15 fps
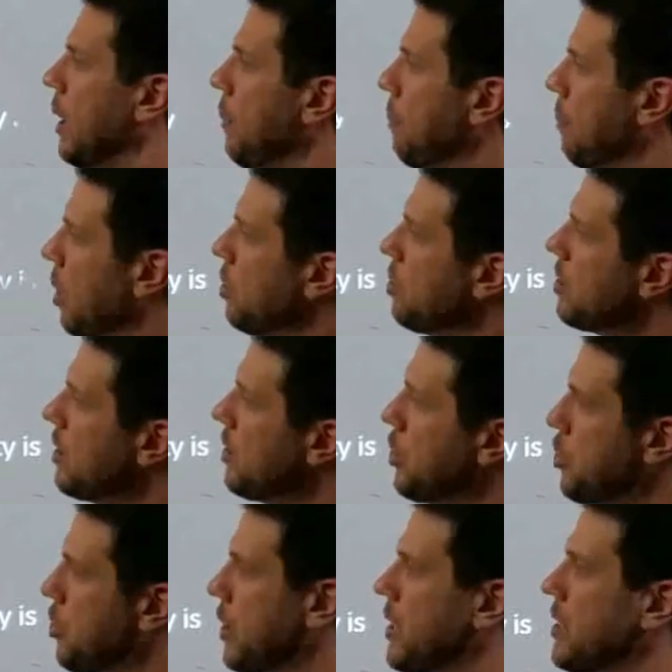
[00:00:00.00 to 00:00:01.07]
Most
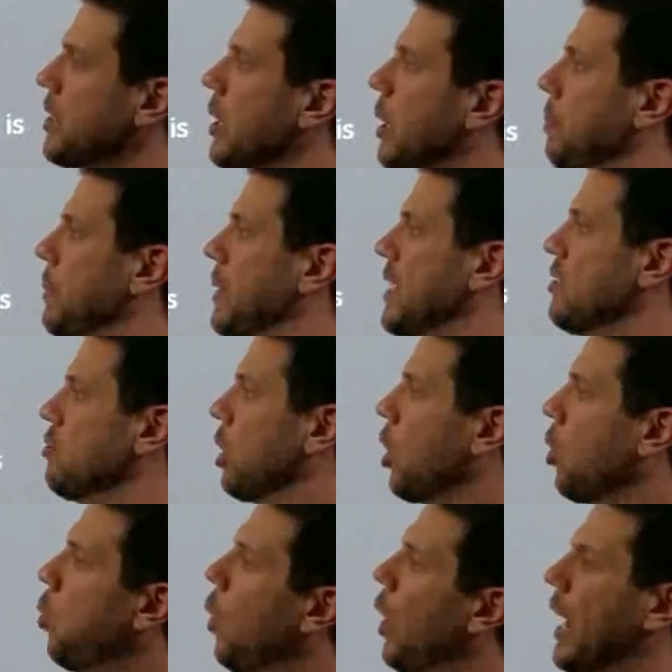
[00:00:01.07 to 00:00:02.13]
insurance companies
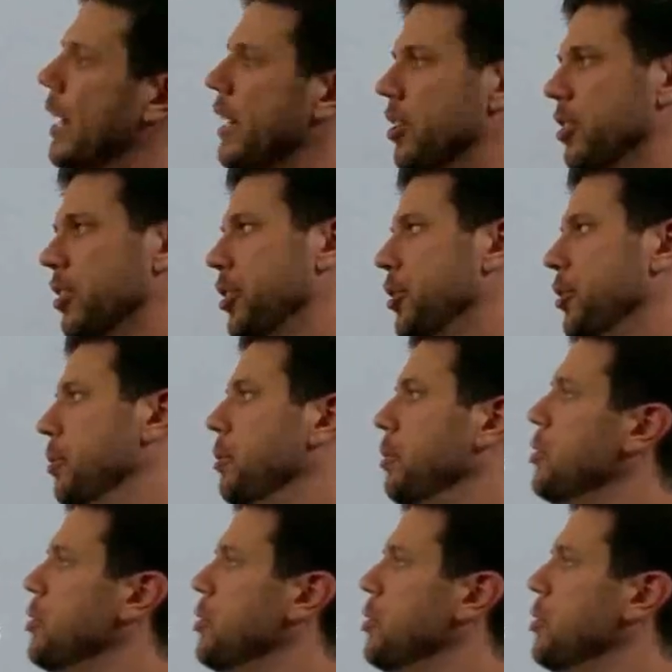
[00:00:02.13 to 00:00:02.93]
require you